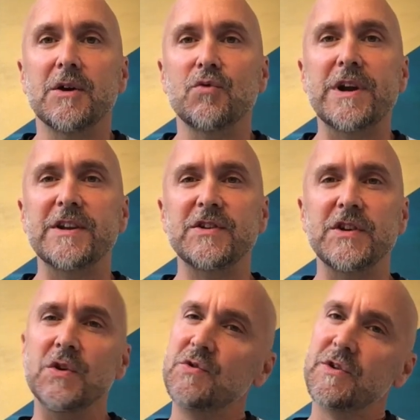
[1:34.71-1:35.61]
ready to
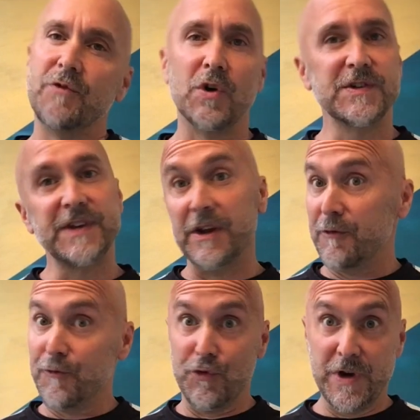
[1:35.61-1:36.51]
use the voice in a
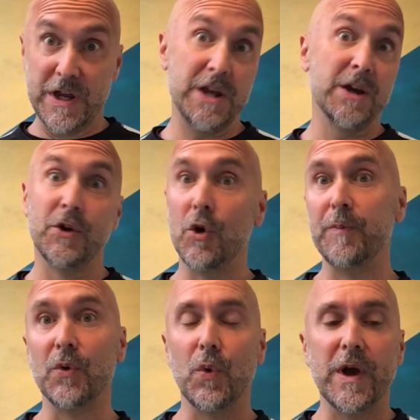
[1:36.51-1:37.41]
free and
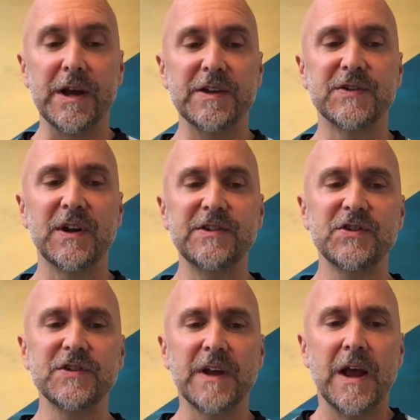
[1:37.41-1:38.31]
open way. So let's
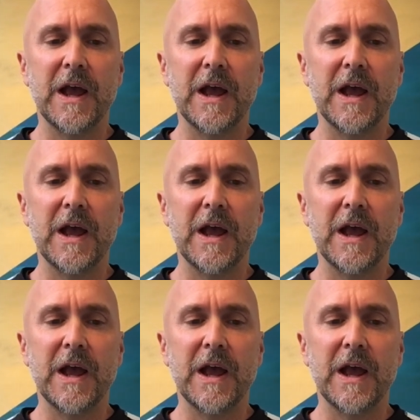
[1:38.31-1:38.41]
just